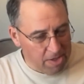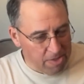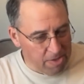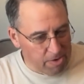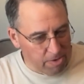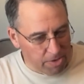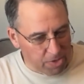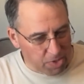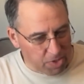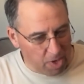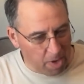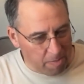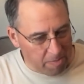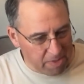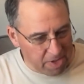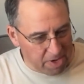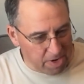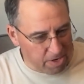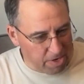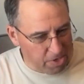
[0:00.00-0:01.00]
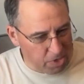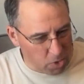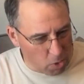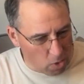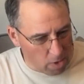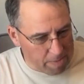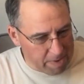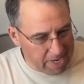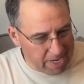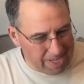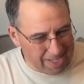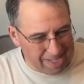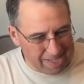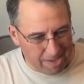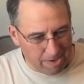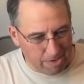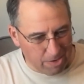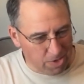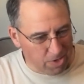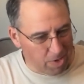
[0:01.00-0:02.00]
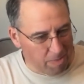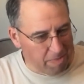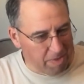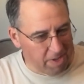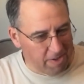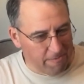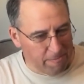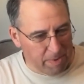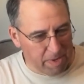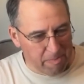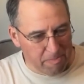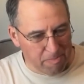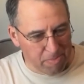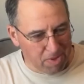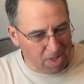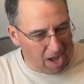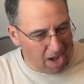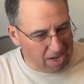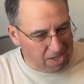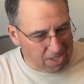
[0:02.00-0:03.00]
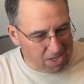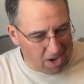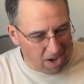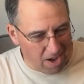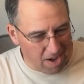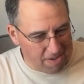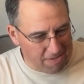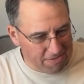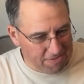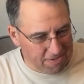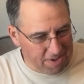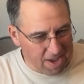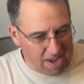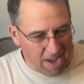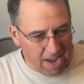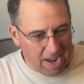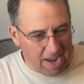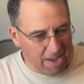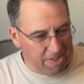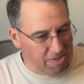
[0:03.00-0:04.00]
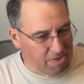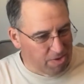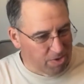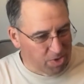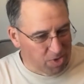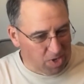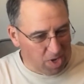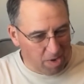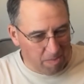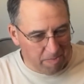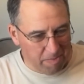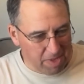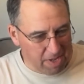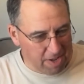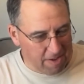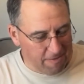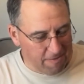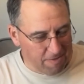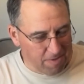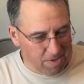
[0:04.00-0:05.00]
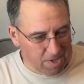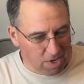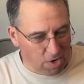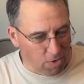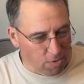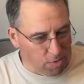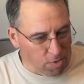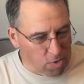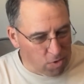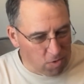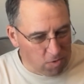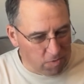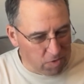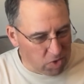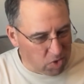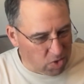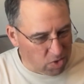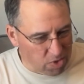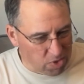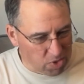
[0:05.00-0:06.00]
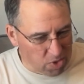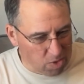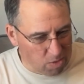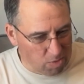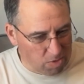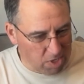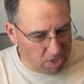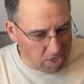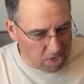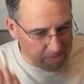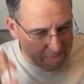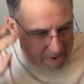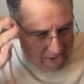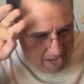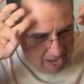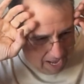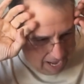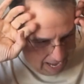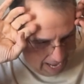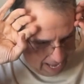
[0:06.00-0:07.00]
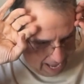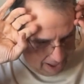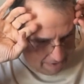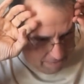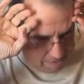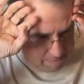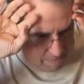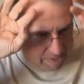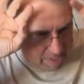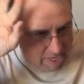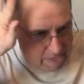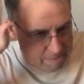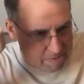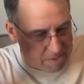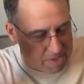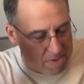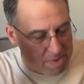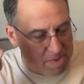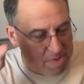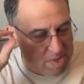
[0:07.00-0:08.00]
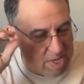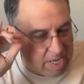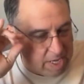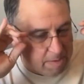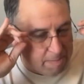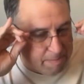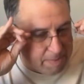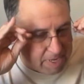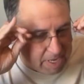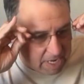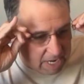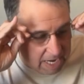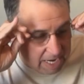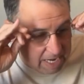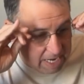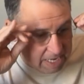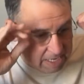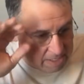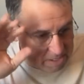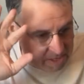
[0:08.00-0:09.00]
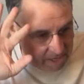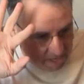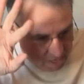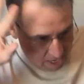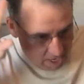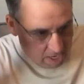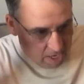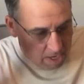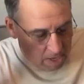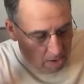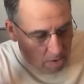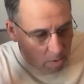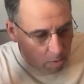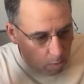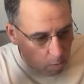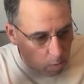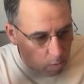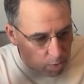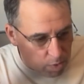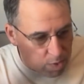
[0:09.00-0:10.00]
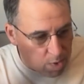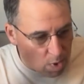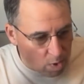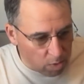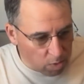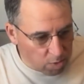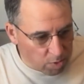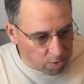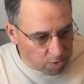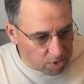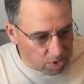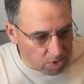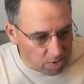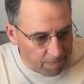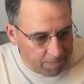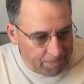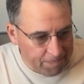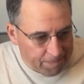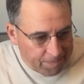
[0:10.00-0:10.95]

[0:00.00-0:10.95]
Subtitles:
There's some that are dormant, there's some that have been blocked off, and there's some that the grooves are so deep, I haven't been able to think beyond those